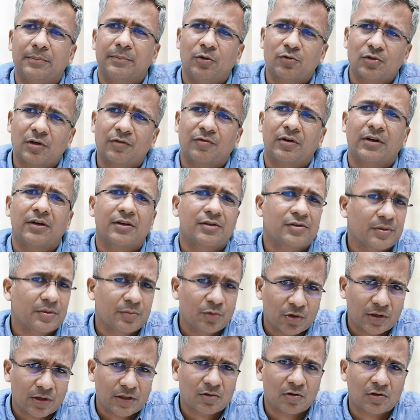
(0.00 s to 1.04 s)
mutual fund
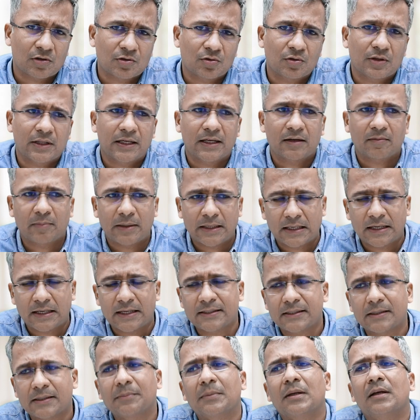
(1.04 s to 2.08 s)
distributor is also there by
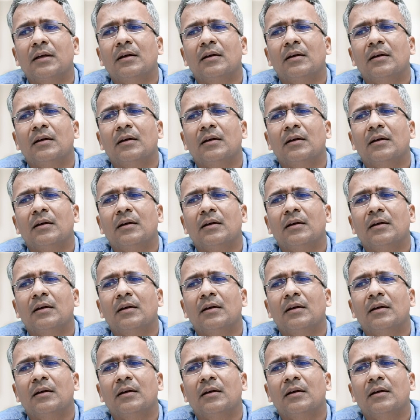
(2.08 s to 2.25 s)
NISM.